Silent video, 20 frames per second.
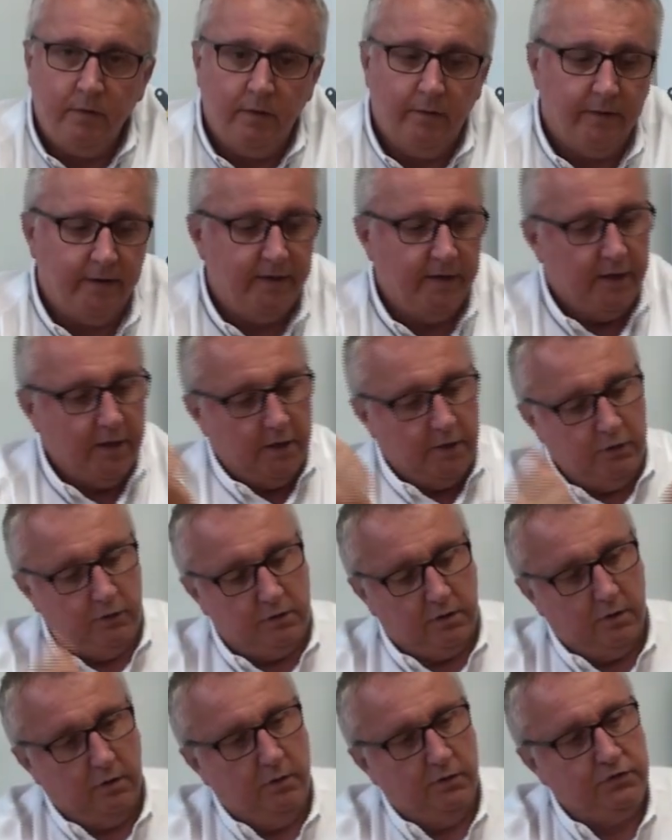Right? You
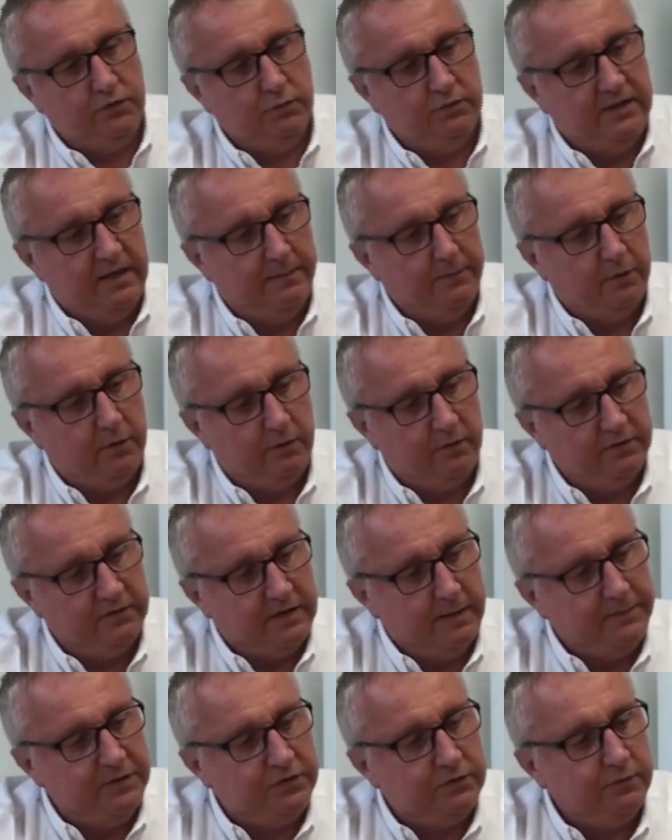can also
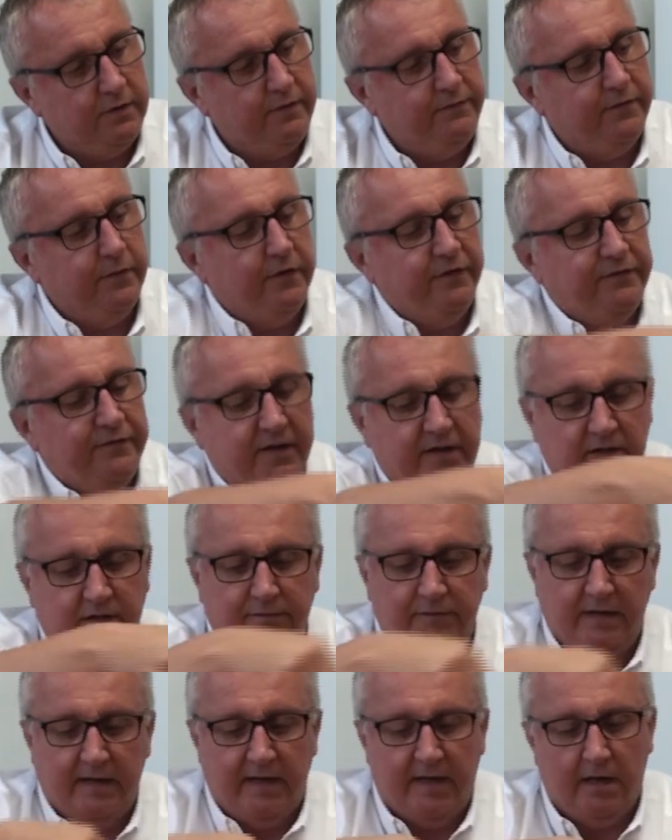demonstrate very
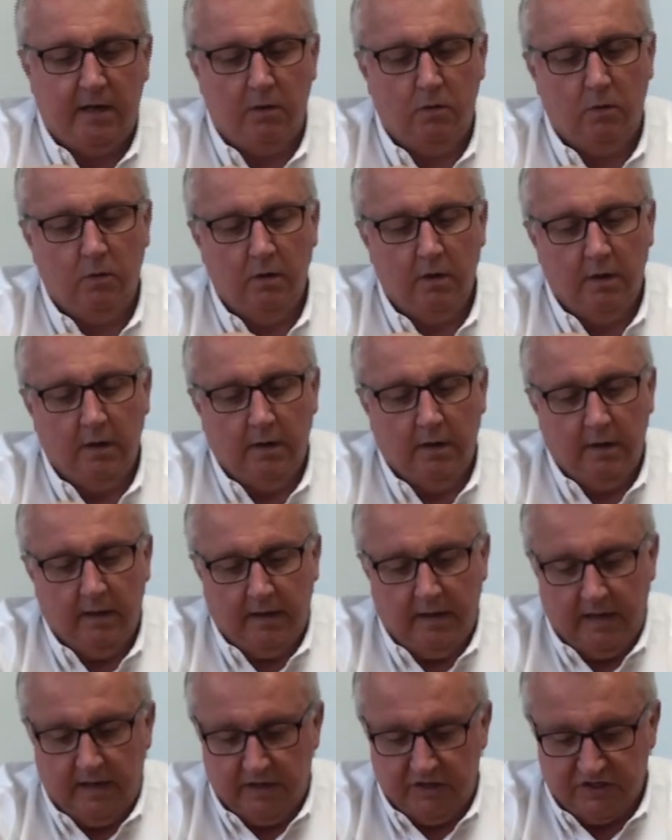effectively how
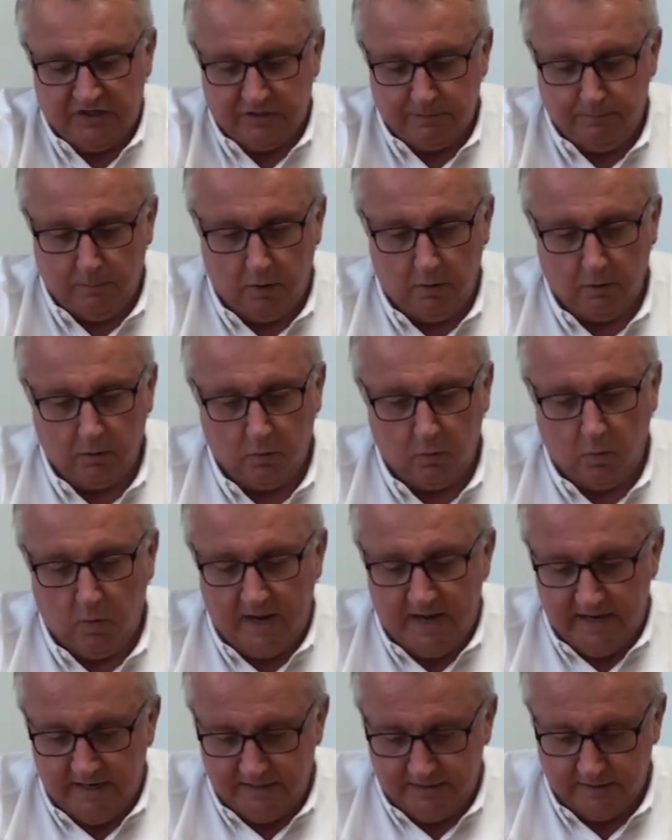a smaller
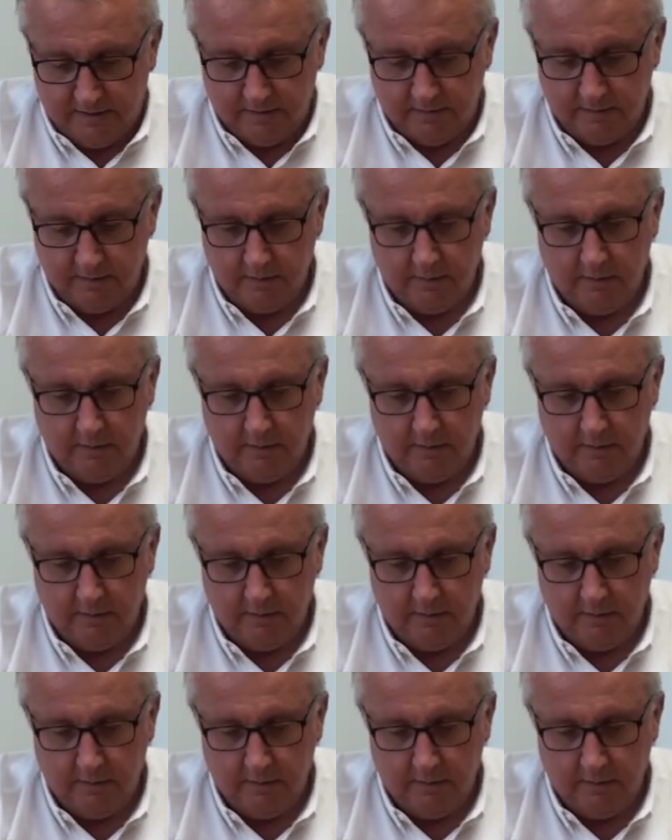weight